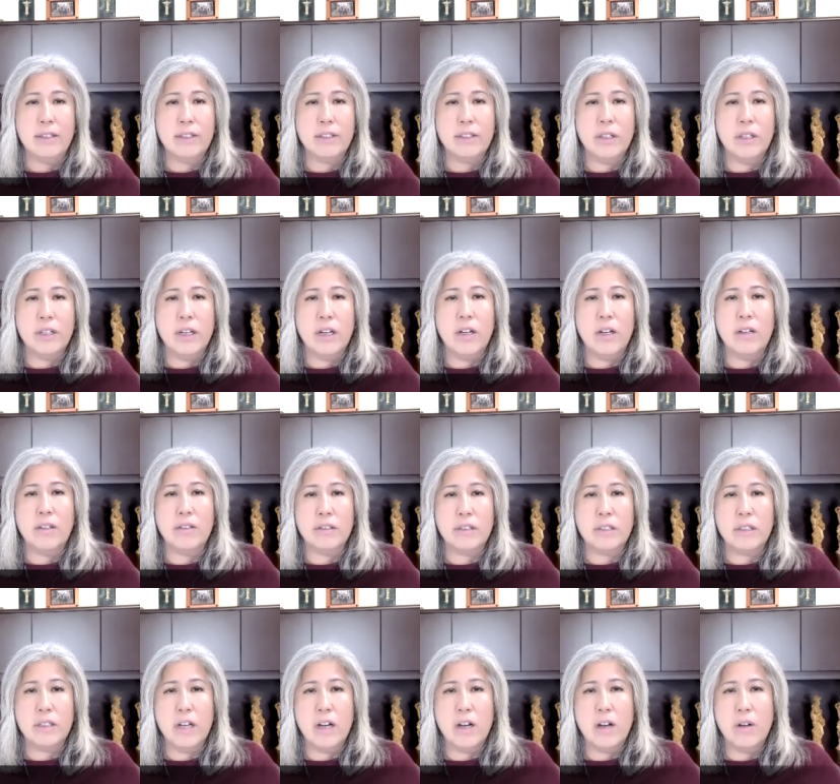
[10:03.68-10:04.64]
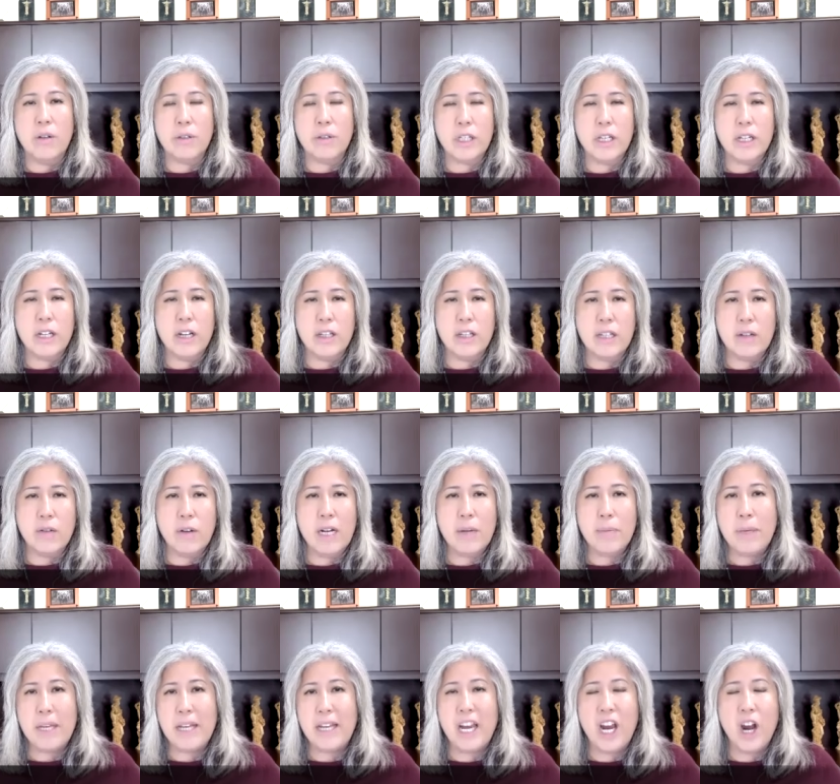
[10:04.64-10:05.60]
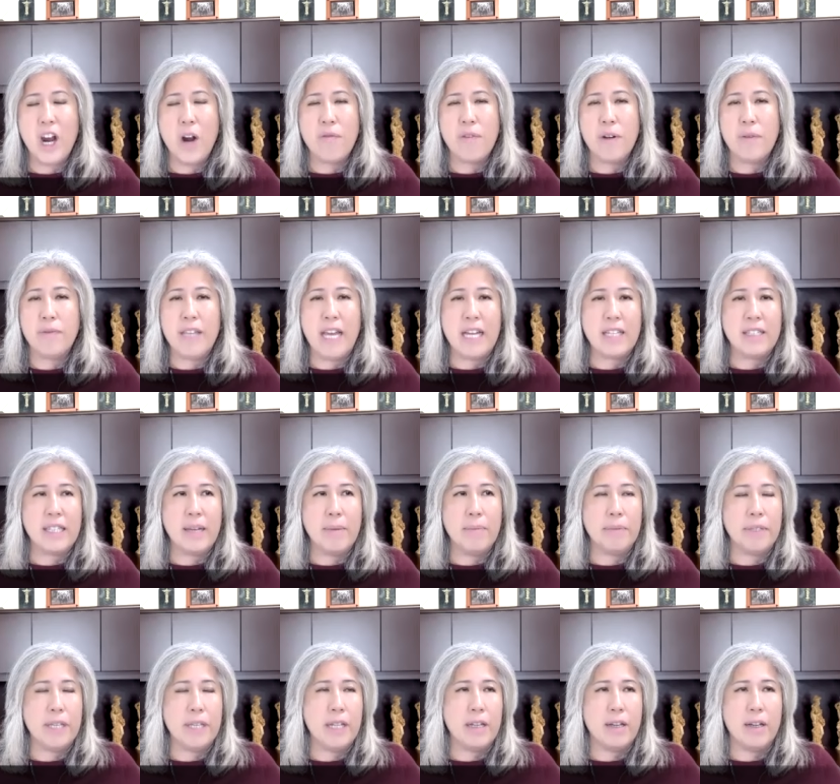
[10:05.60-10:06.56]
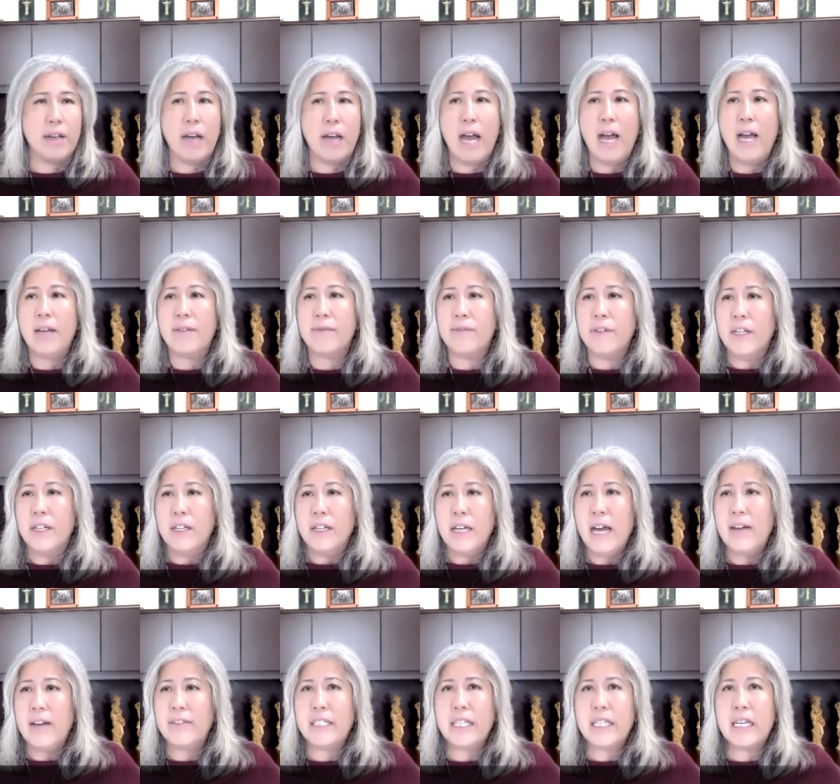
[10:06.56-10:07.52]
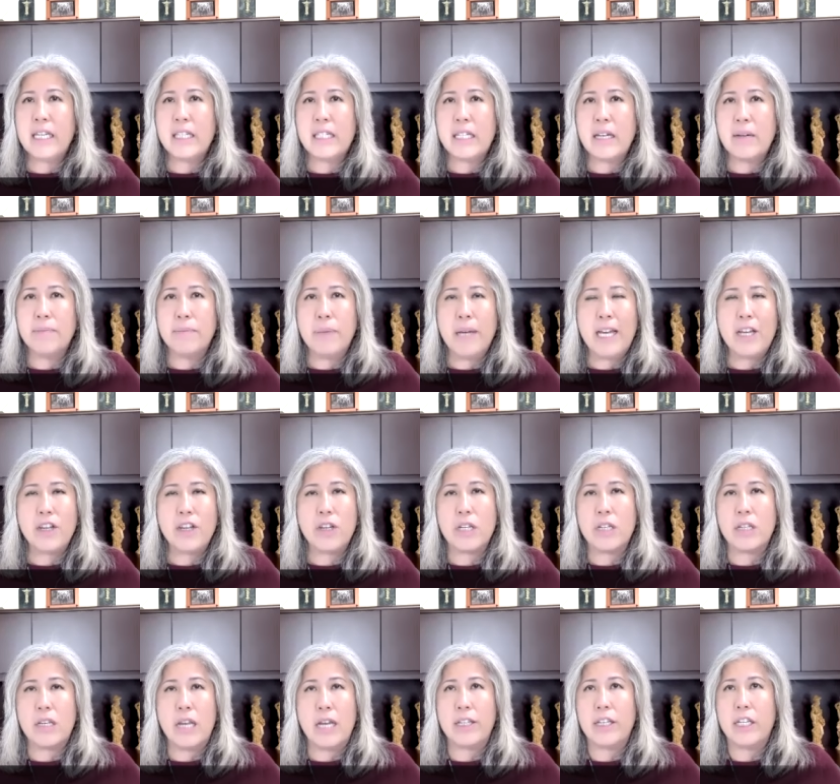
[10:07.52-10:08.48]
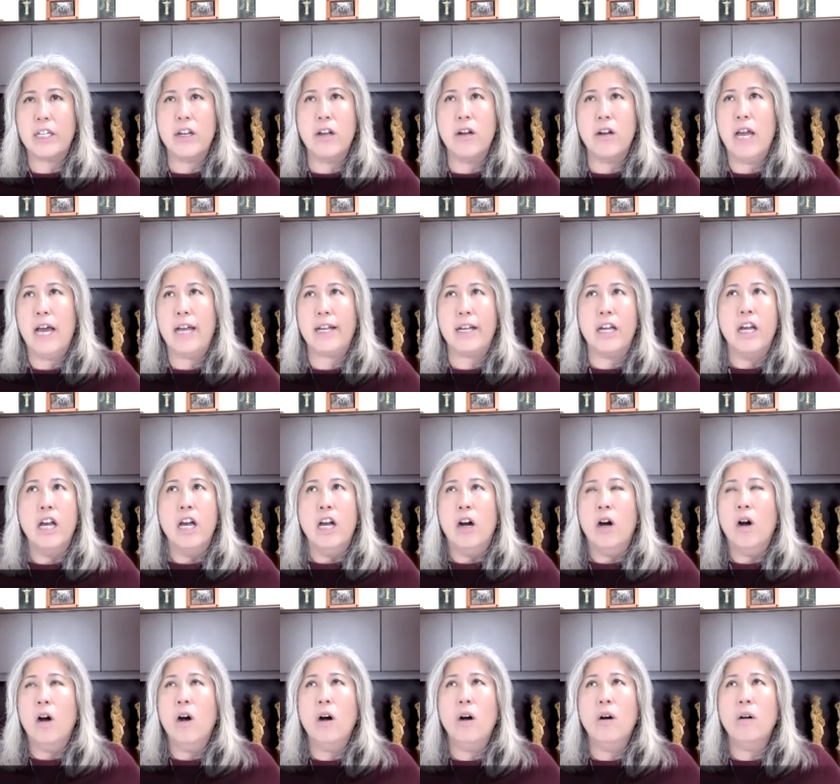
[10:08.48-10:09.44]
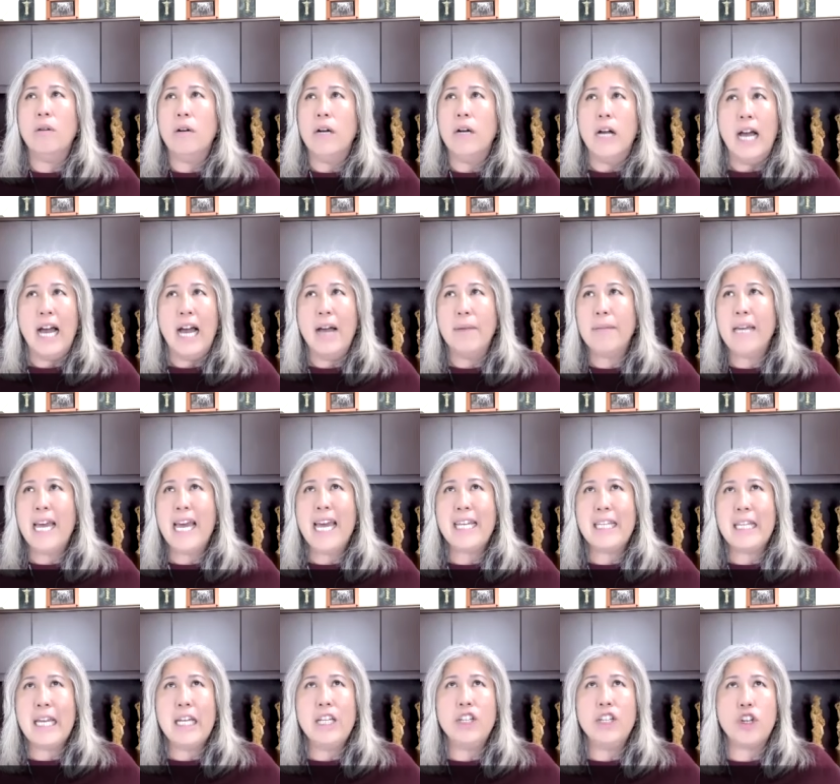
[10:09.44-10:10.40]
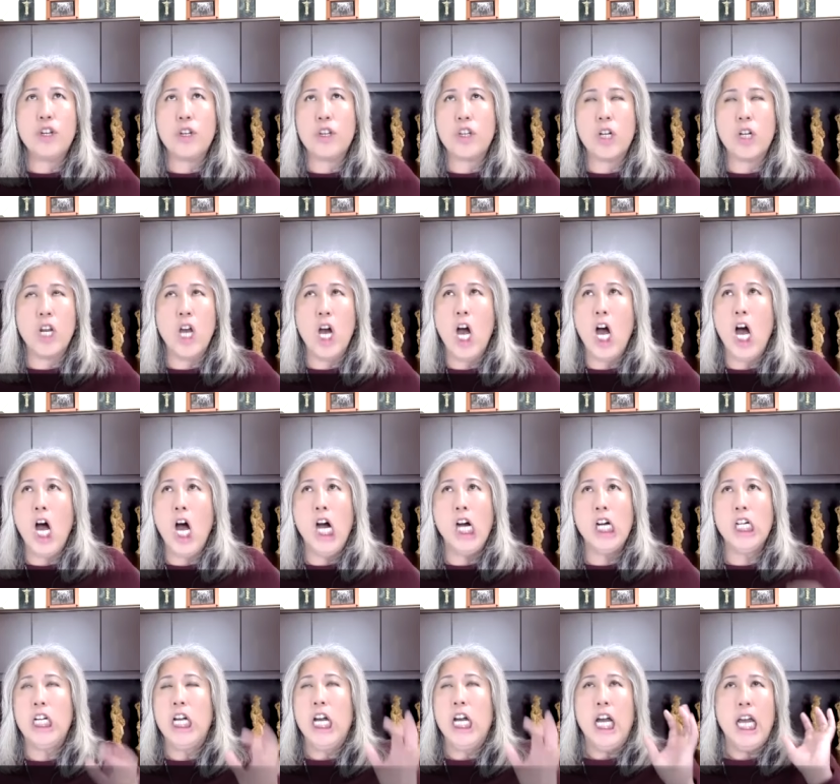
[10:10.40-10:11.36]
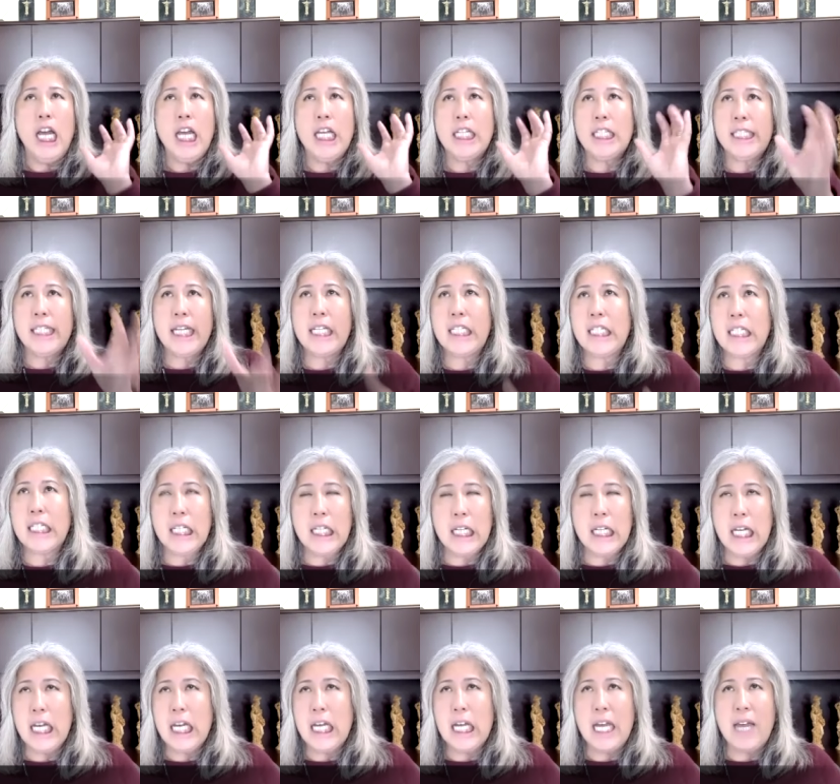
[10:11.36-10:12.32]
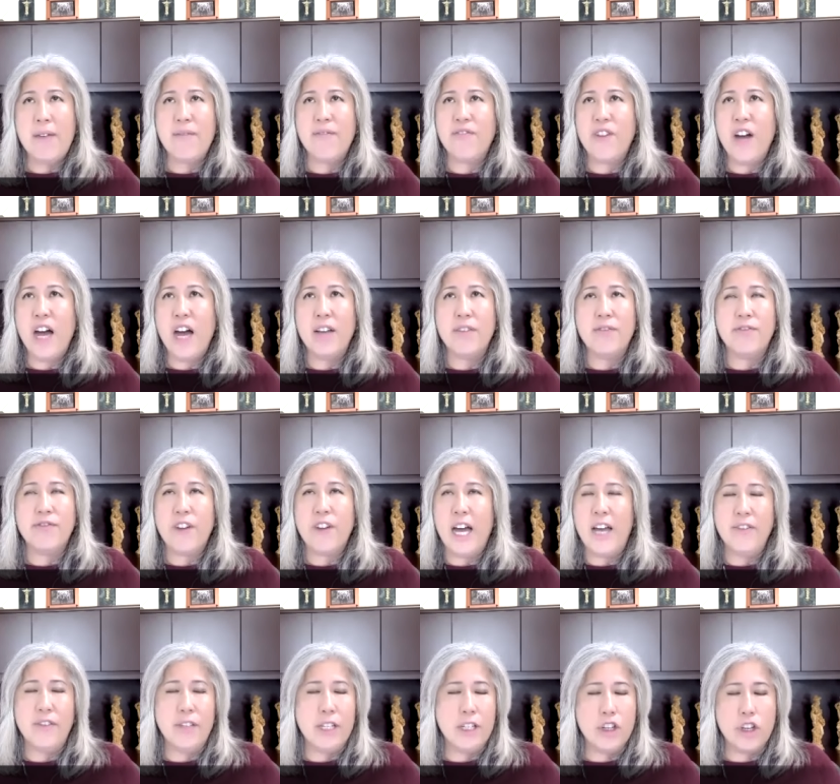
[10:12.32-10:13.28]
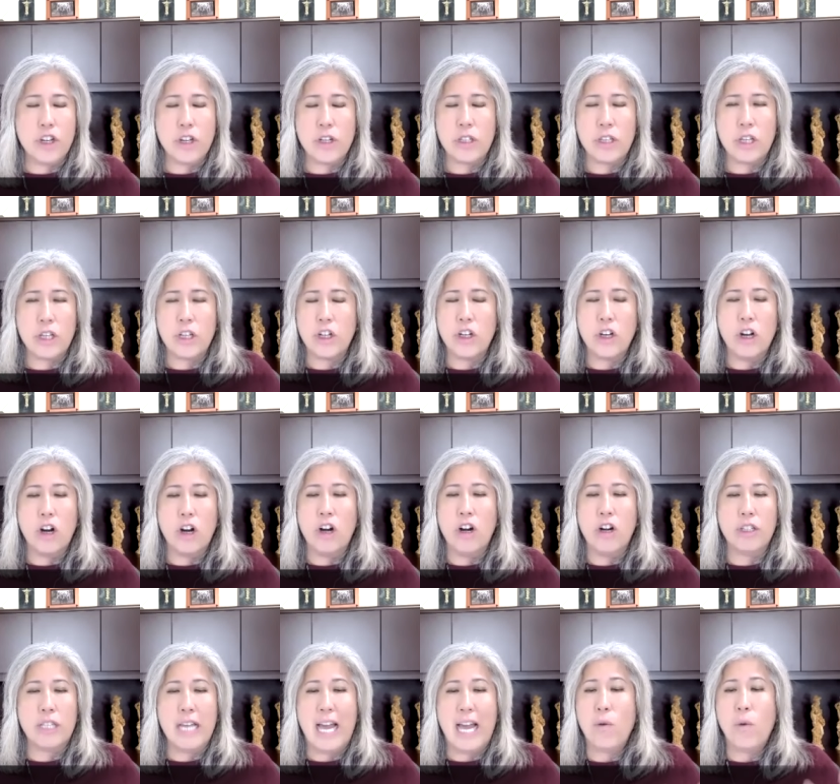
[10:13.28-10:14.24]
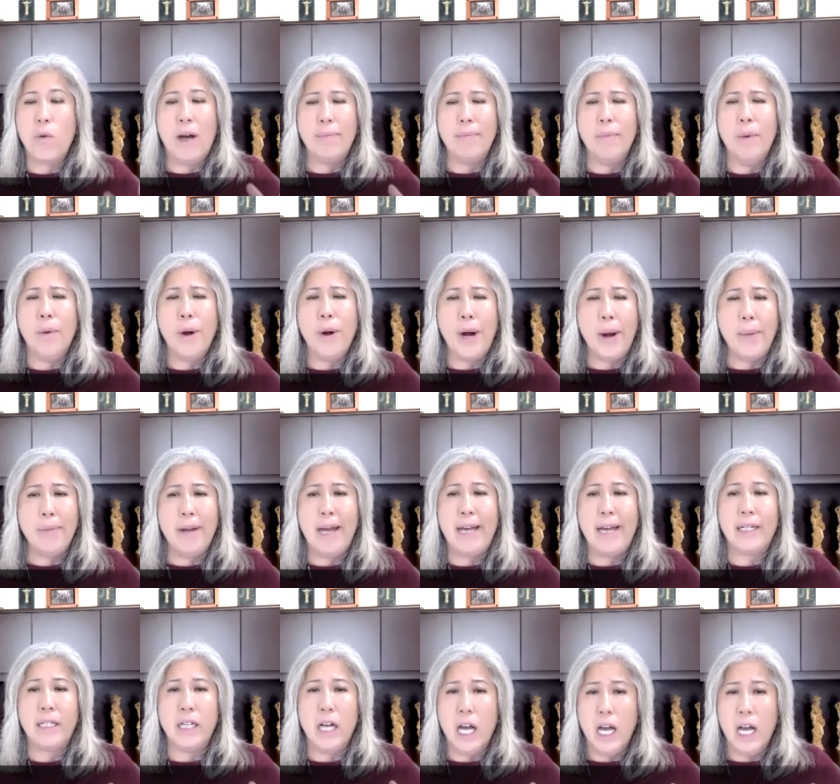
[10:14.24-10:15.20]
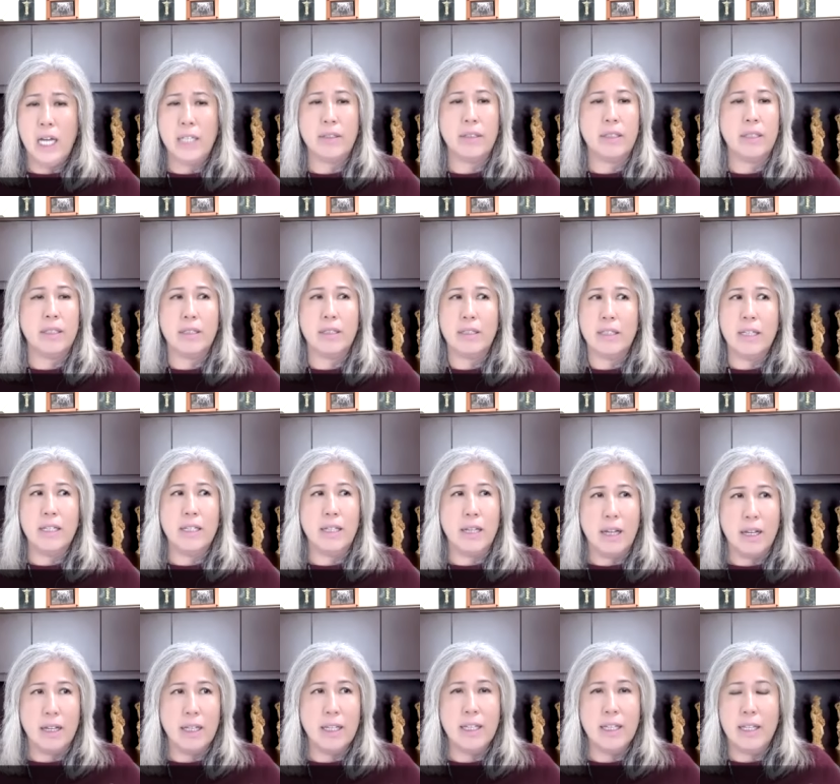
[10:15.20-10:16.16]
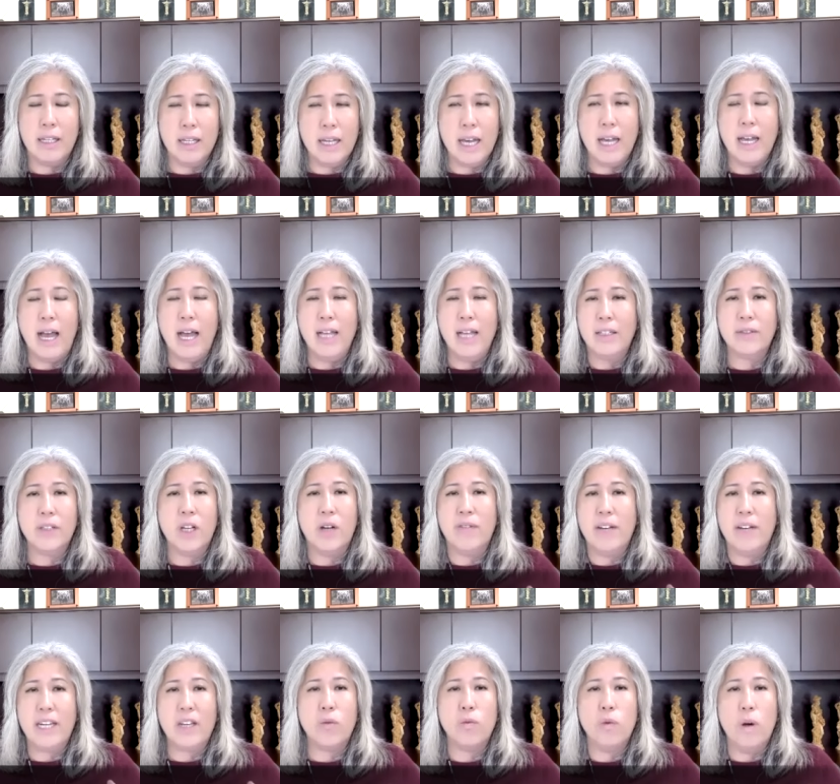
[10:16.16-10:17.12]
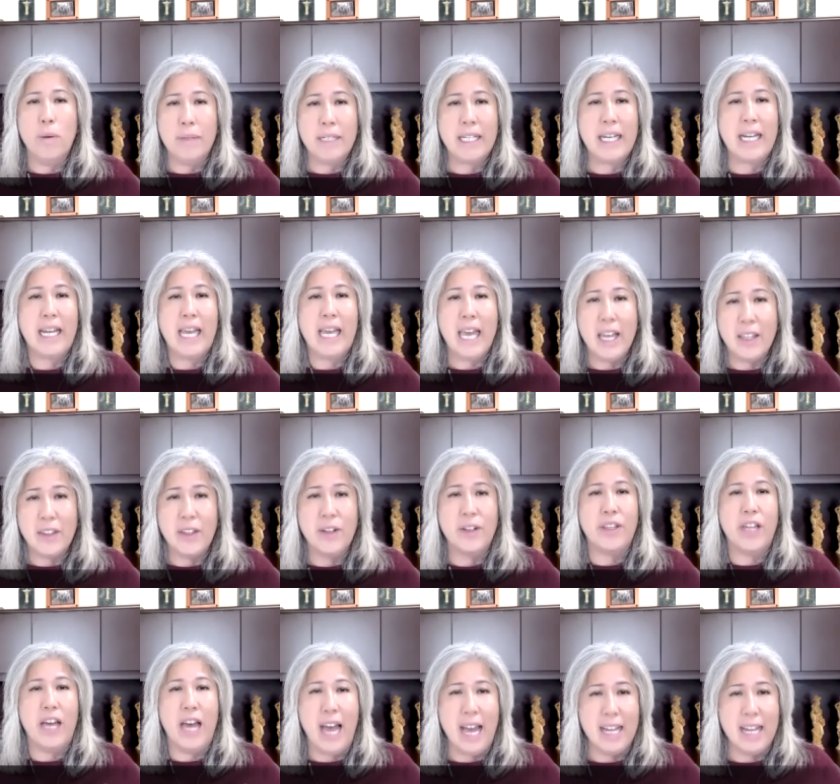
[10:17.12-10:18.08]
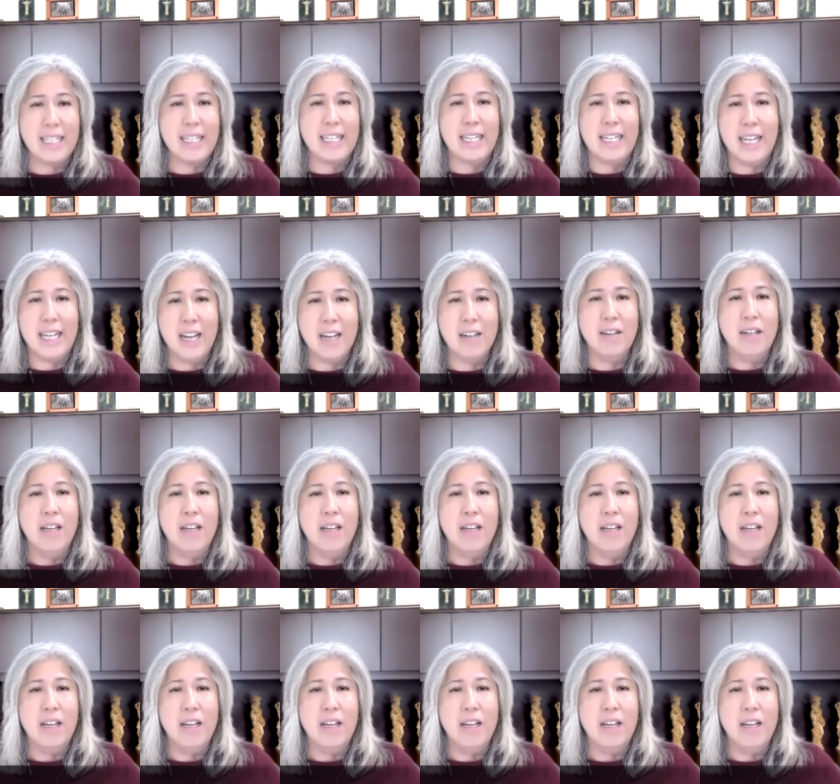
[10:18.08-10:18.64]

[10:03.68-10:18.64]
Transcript: so so you know you want to be careful of that some you know i've i've seen some patient that they're like oh i'm eight inches long and six uh, and five five inches in girth i want more i'm like god you know eh, eh, i don't know if any woman can handle that you know